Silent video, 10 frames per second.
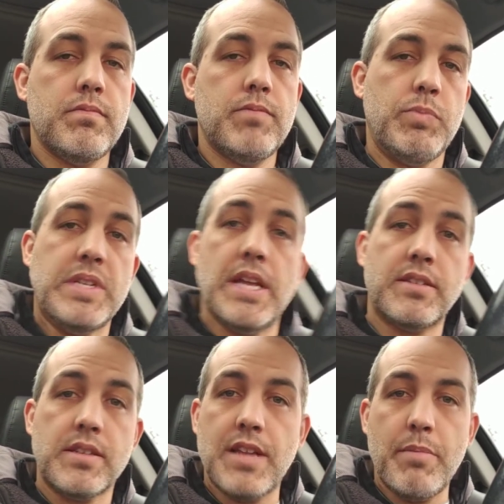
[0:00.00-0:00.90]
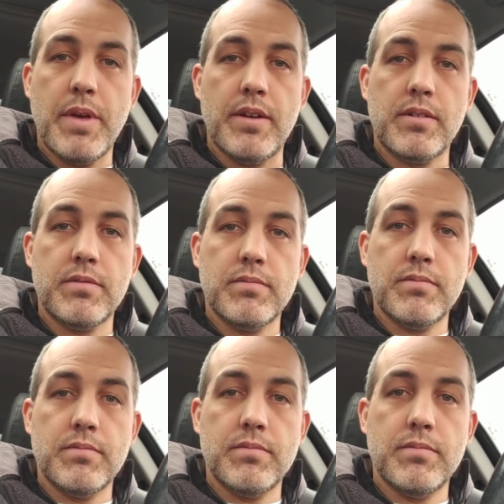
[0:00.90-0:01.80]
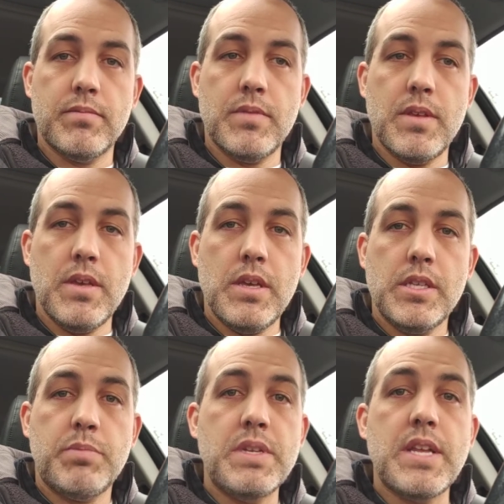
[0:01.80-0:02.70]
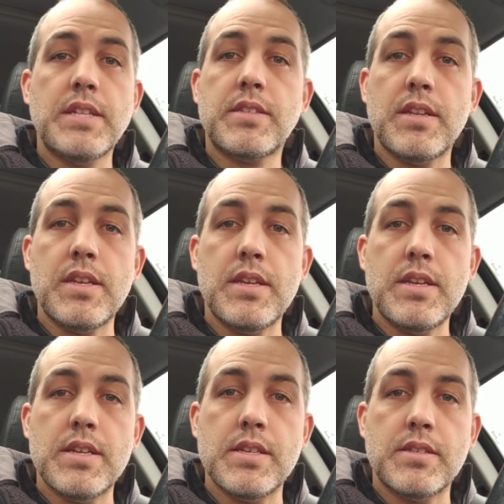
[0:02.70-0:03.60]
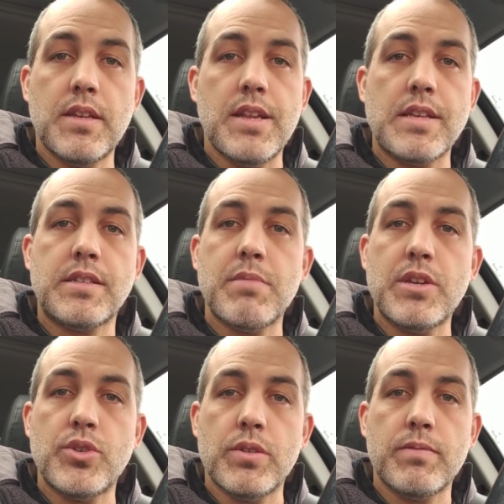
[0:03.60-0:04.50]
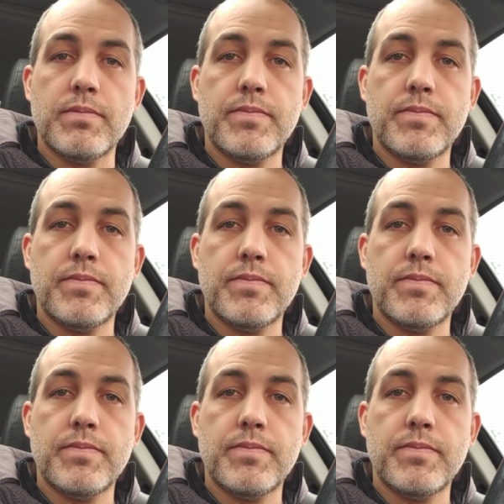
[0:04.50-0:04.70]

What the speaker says: Speed density is not better. Speed density is an estimation.